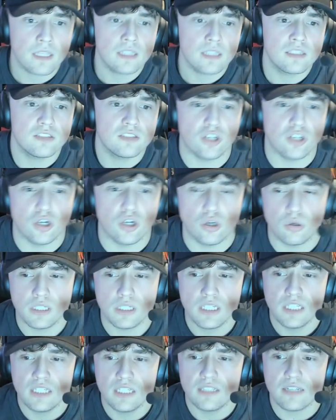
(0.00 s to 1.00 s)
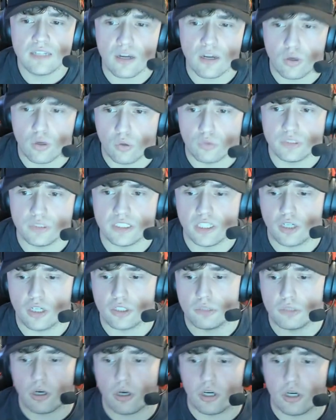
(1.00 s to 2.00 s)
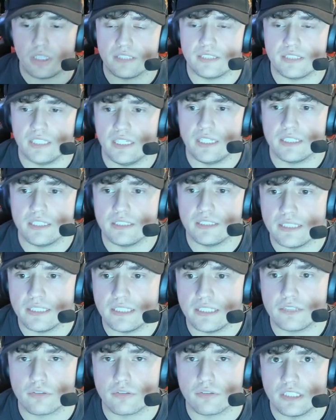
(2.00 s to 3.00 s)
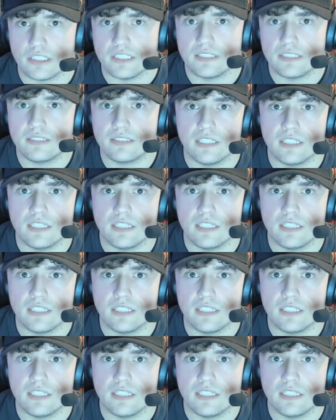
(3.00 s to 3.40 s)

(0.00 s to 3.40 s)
So not only are you already seeing a decrease